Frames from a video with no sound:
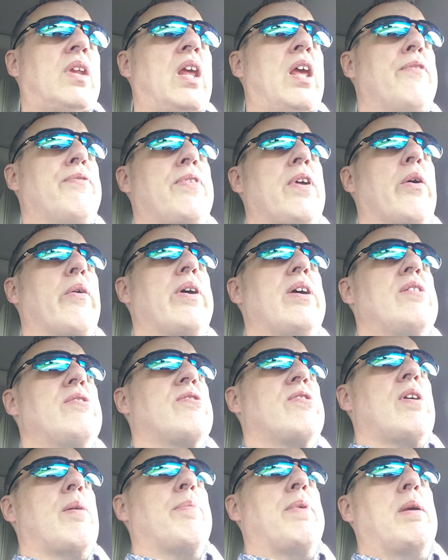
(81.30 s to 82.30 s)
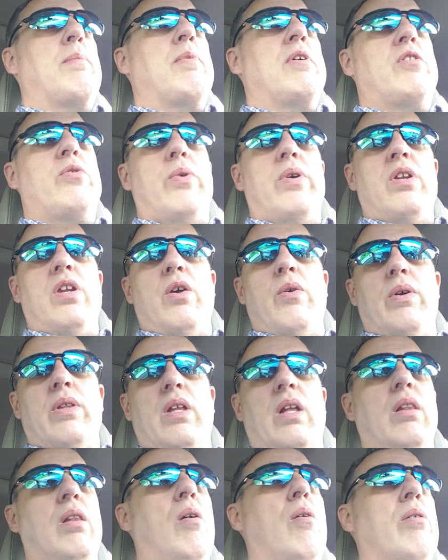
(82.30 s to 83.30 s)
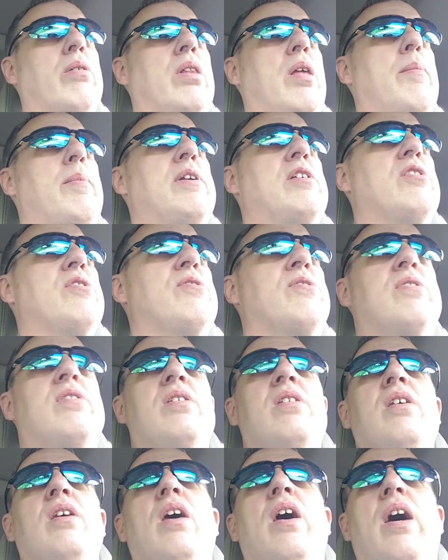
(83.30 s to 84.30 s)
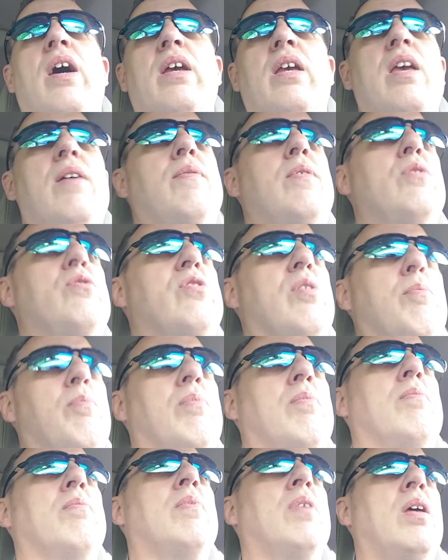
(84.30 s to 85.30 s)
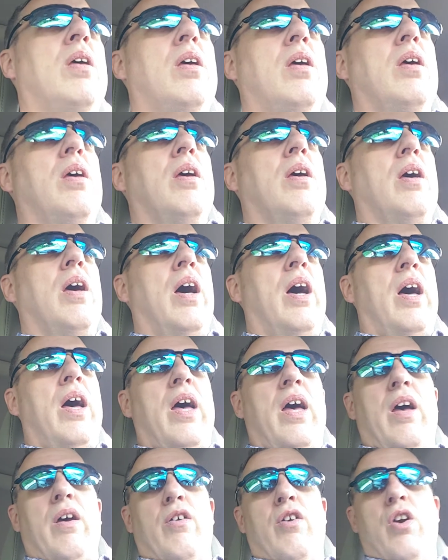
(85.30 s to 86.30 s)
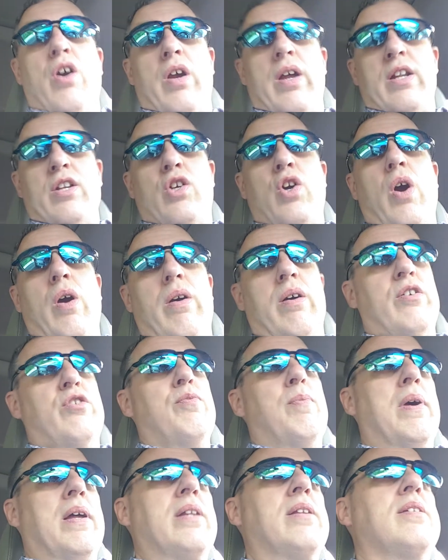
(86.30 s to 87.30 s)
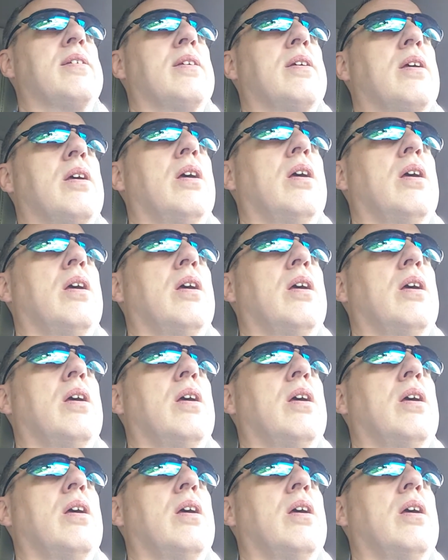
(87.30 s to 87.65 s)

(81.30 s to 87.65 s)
If there is something between you and the Lord, let me just give you some encouragement